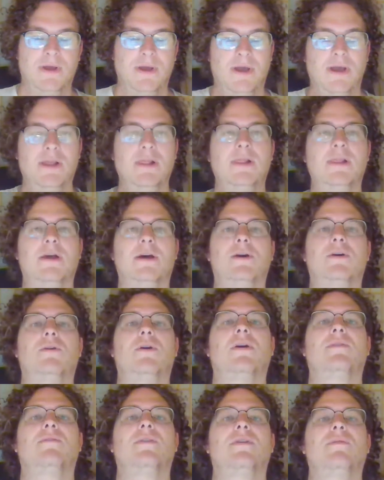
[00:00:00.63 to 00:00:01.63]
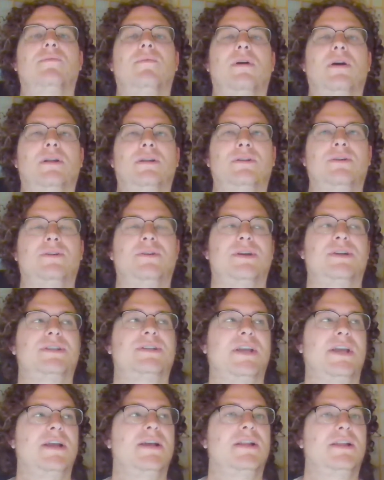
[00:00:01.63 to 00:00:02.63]
Hello everyone, Chris
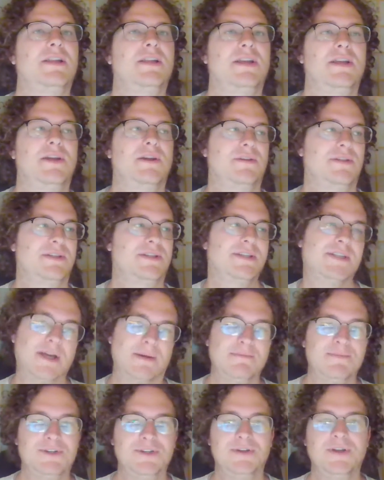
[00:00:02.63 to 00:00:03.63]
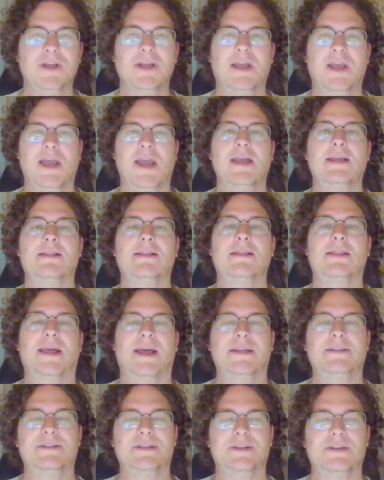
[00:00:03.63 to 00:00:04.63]
England here, this time doing a
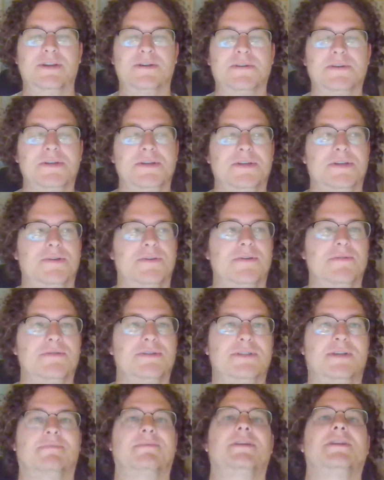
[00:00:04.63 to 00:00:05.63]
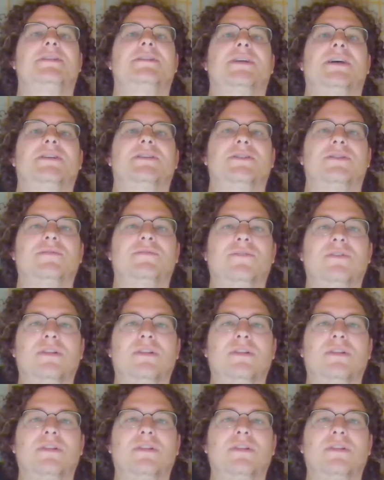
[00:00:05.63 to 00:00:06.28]
Legendary Hero Summoning session for